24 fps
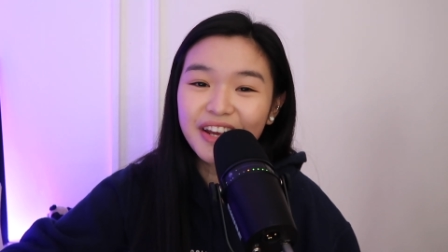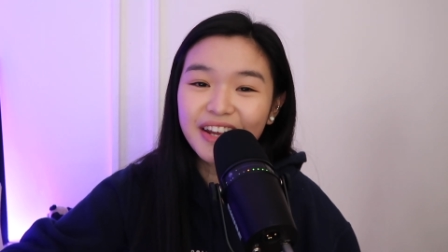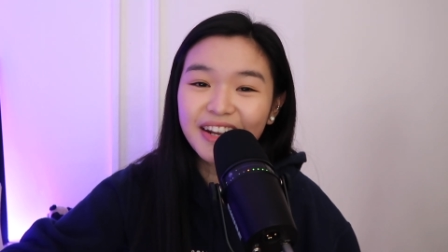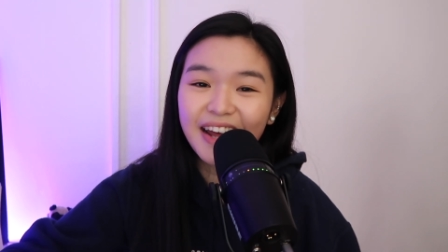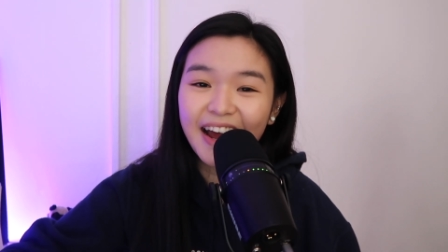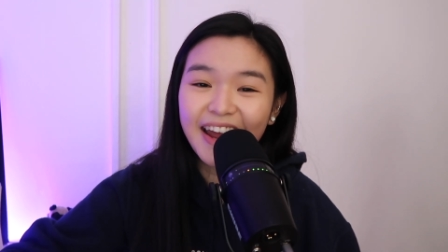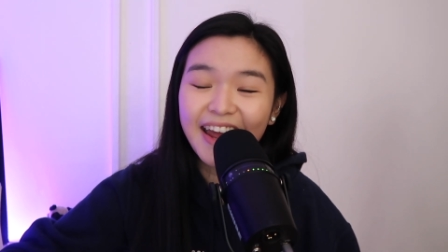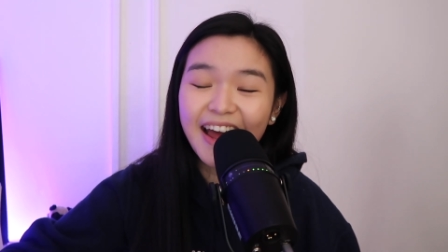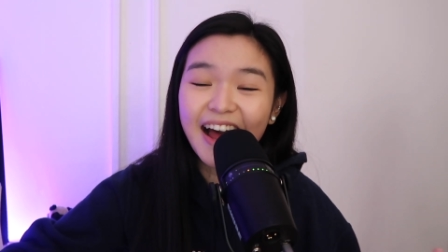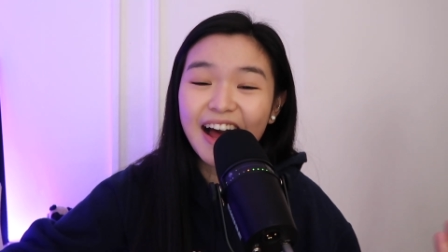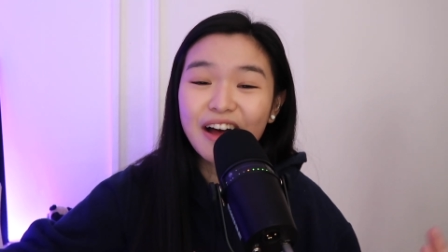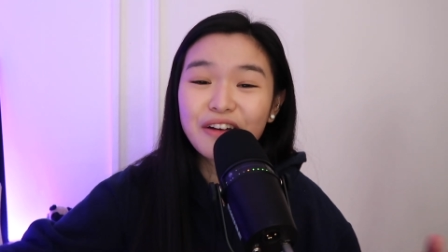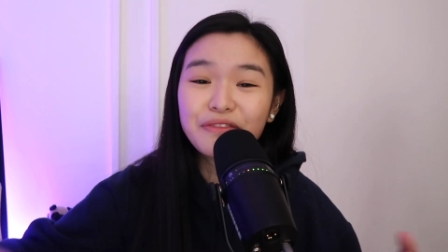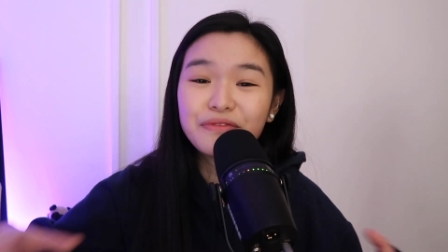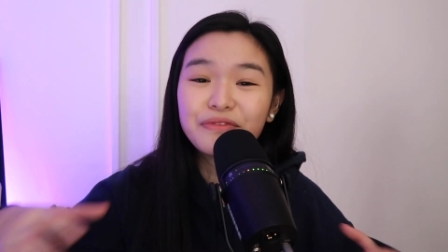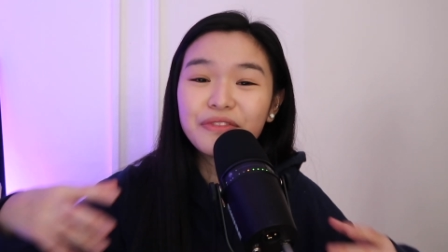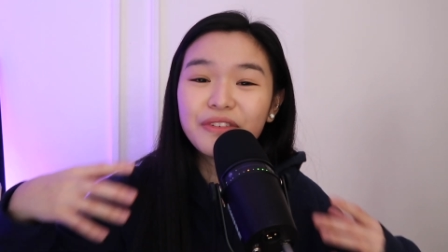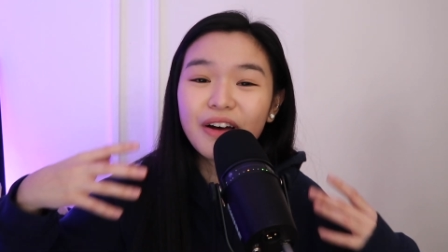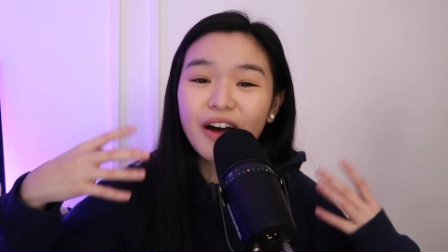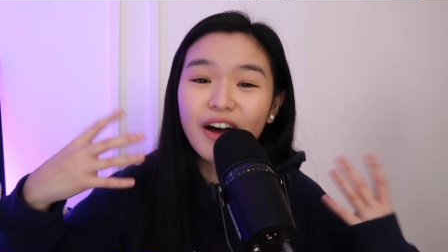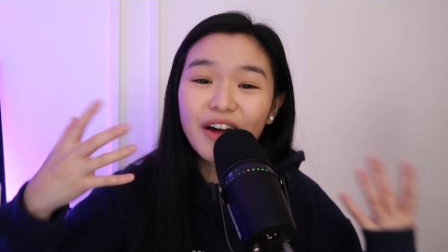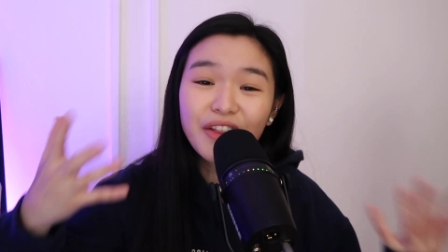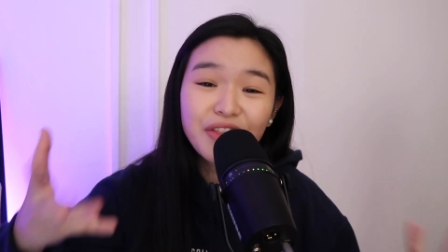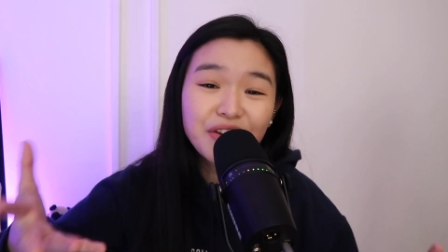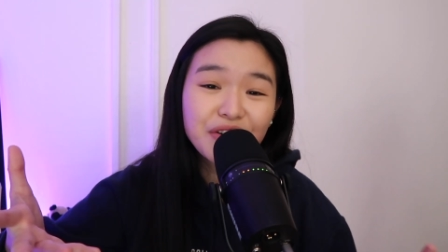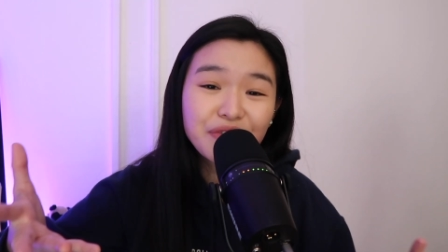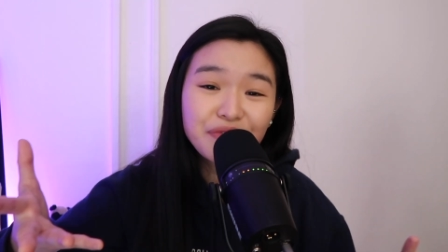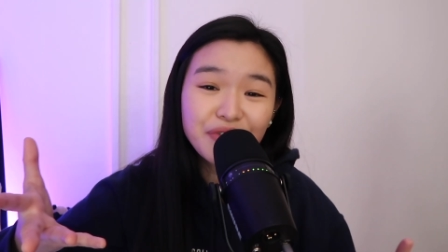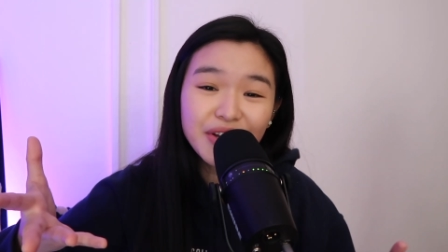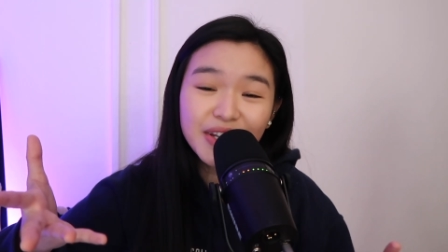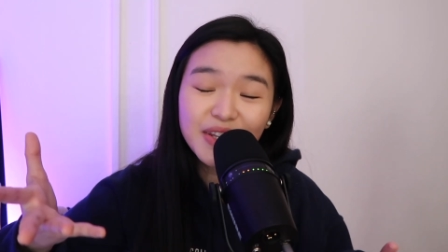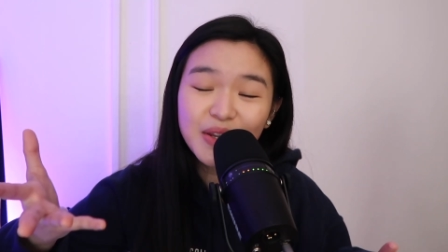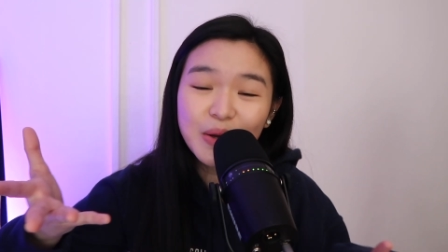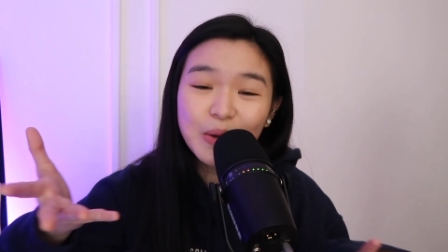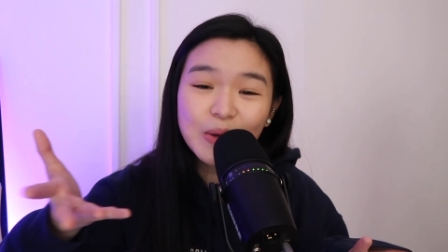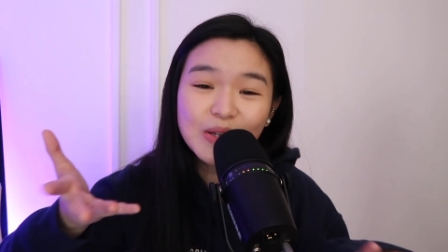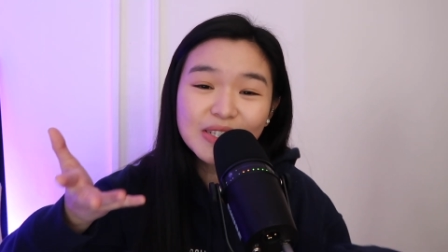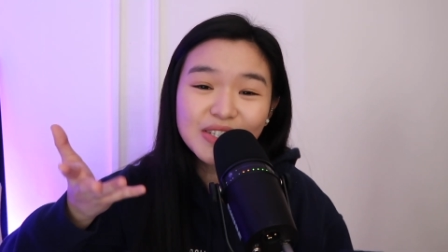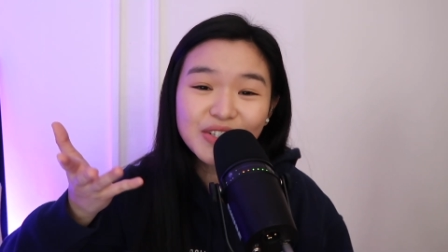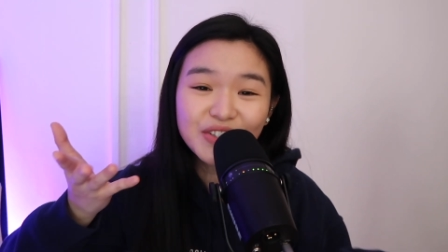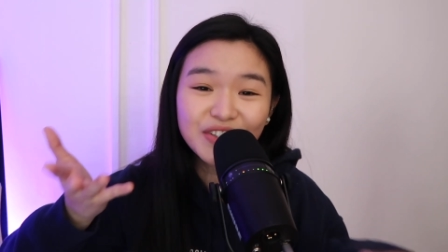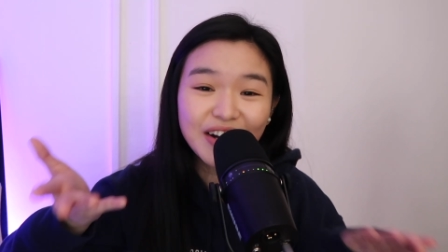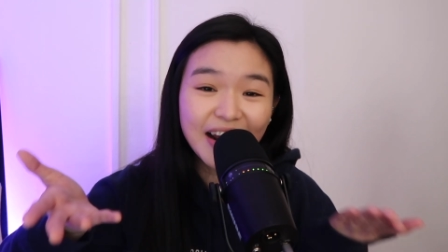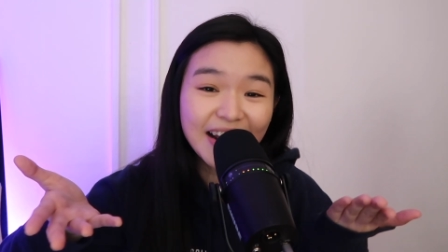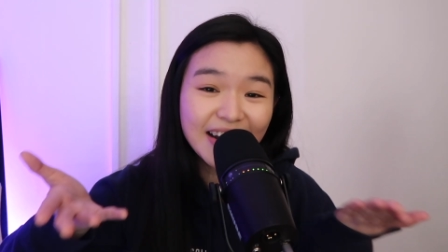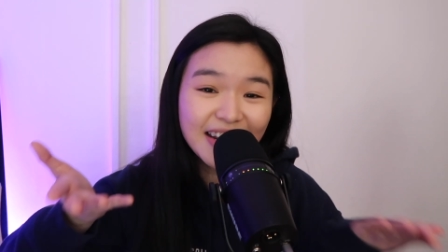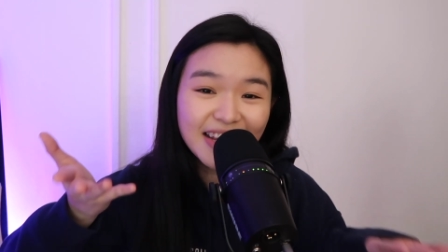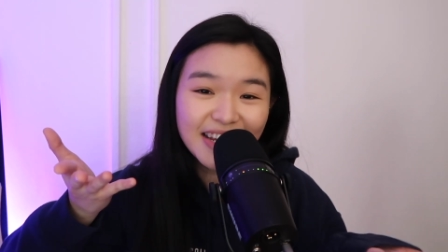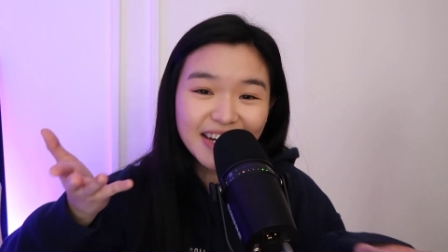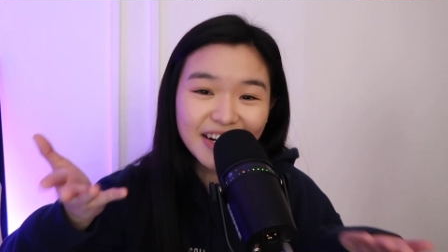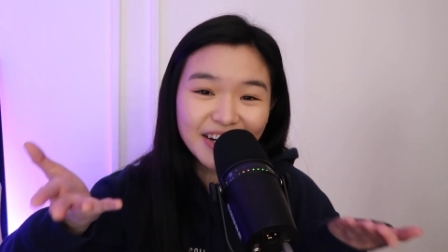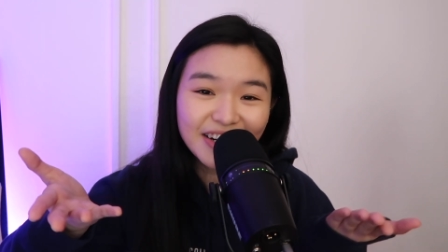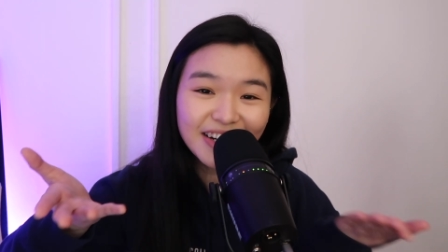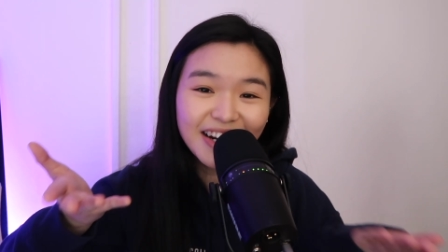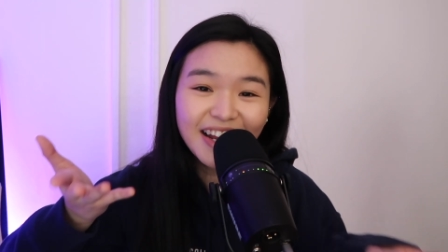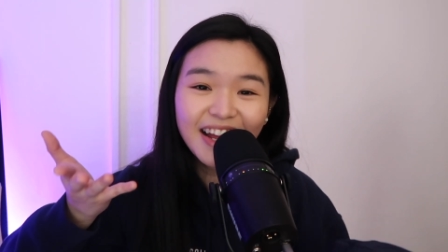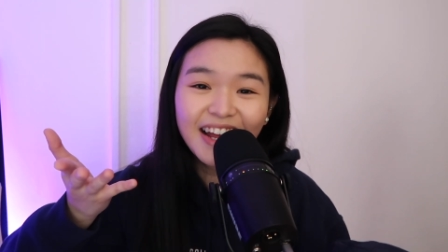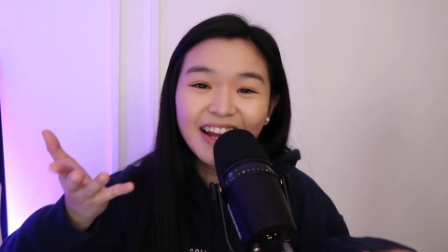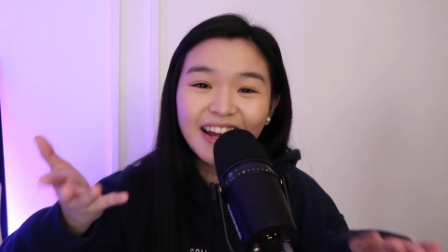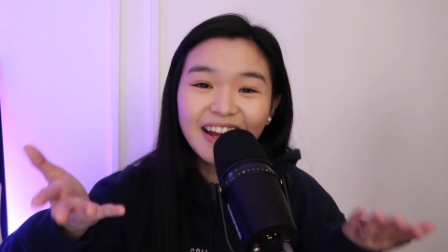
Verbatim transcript: I have other videos right here